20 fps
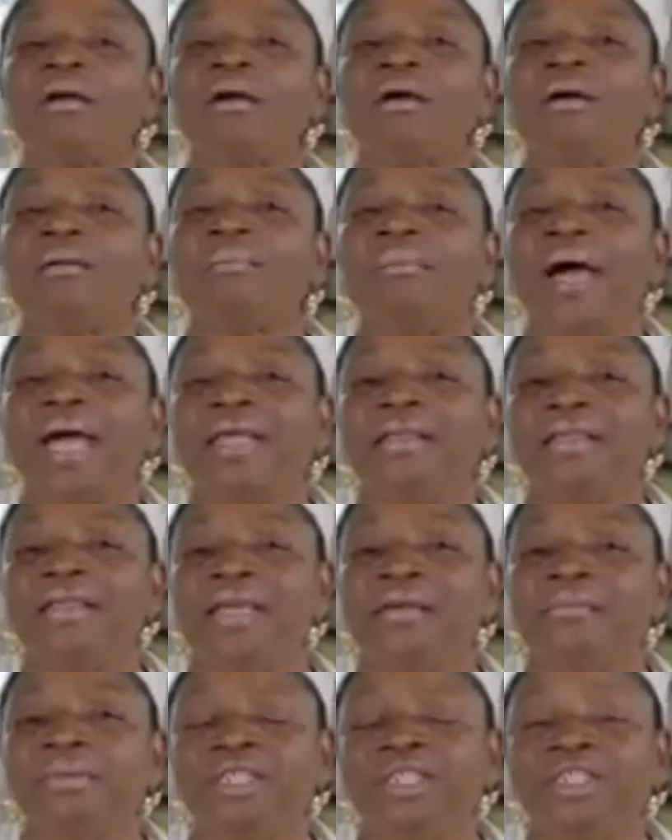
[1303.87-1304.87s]
My
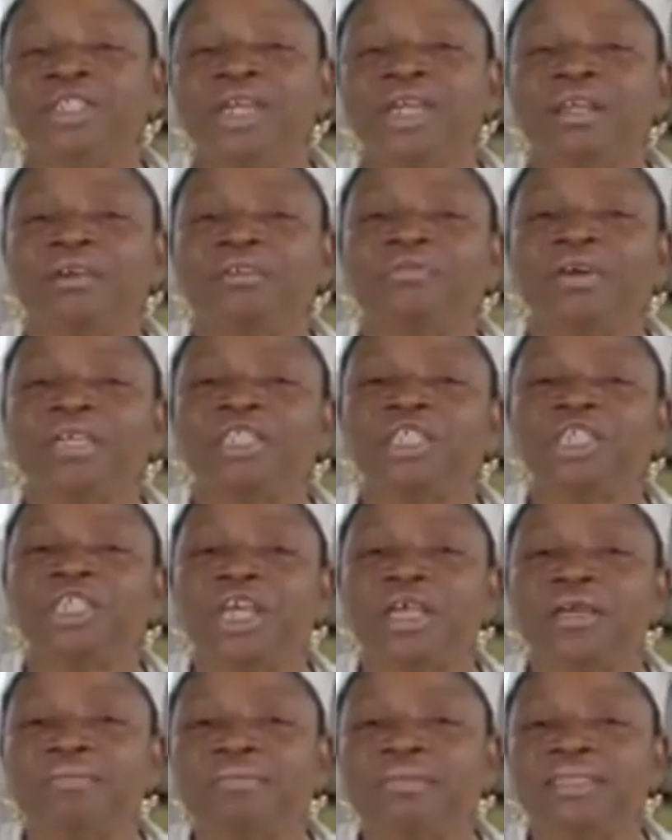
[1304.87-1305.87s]
name is Jennifer
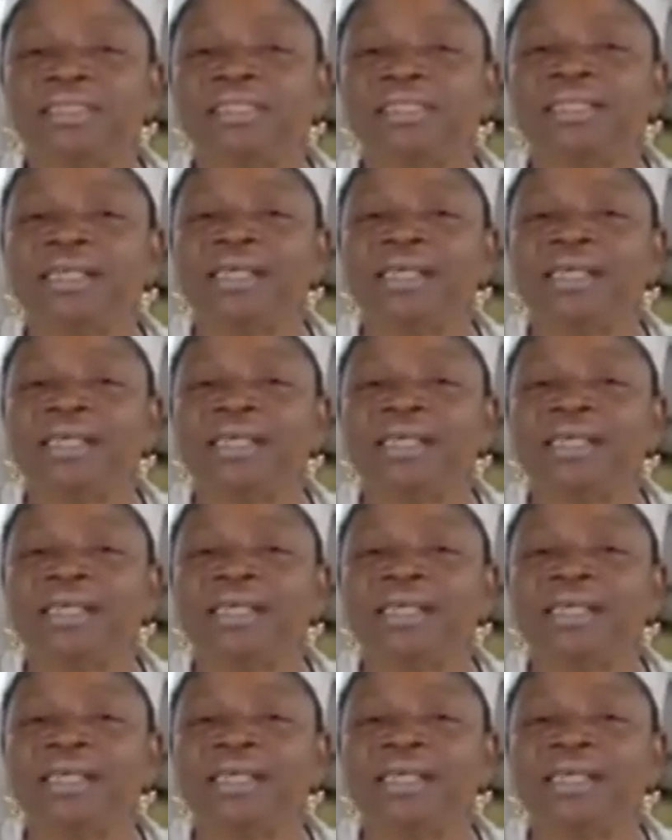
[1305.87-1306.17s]
James